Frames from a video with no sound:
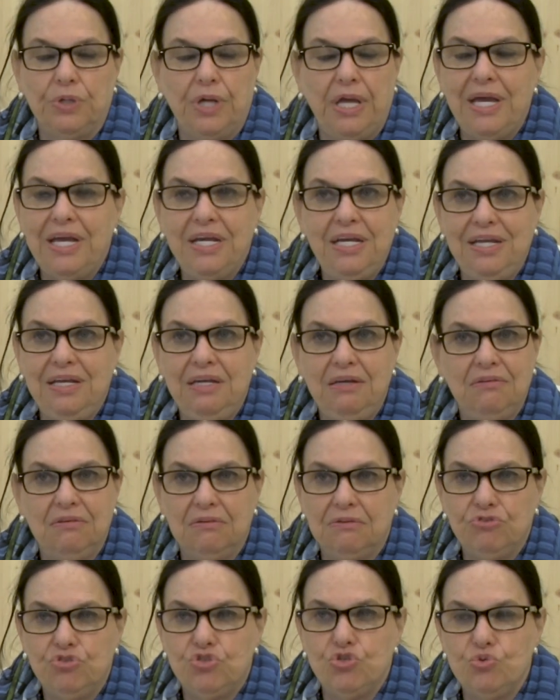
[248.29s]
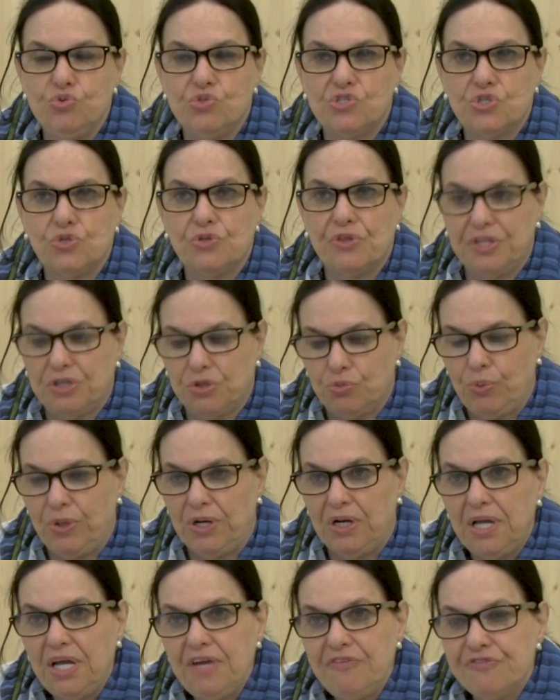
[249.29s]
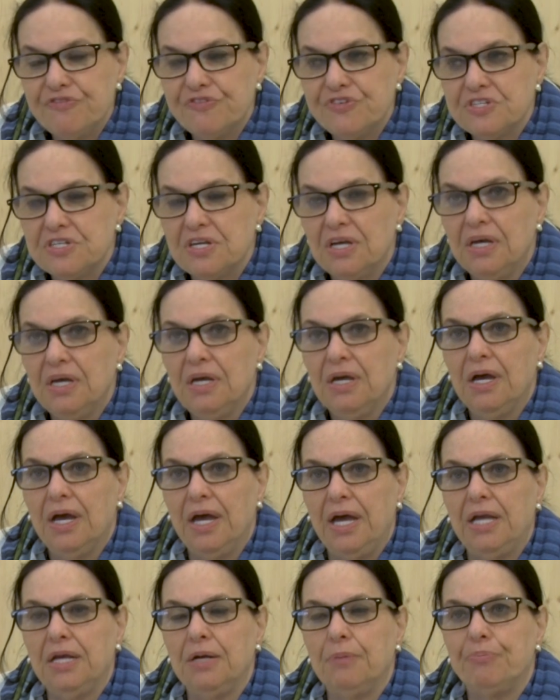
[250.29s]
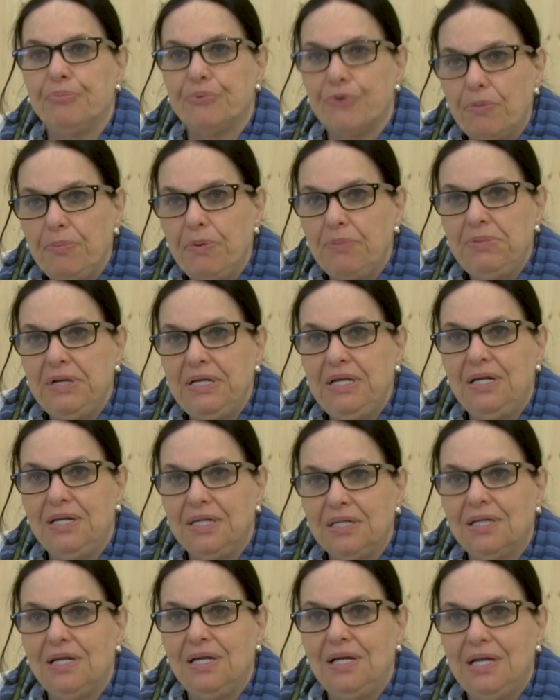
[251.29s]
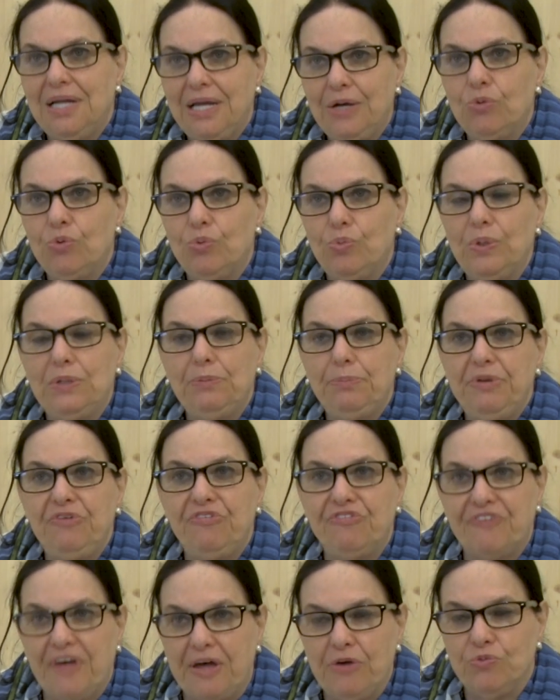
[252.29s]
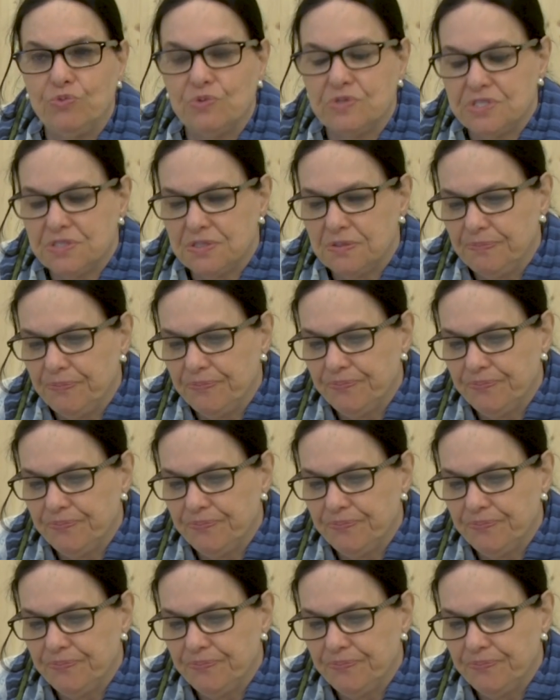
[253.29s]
any Jews that were left, and probably little Leo will be found.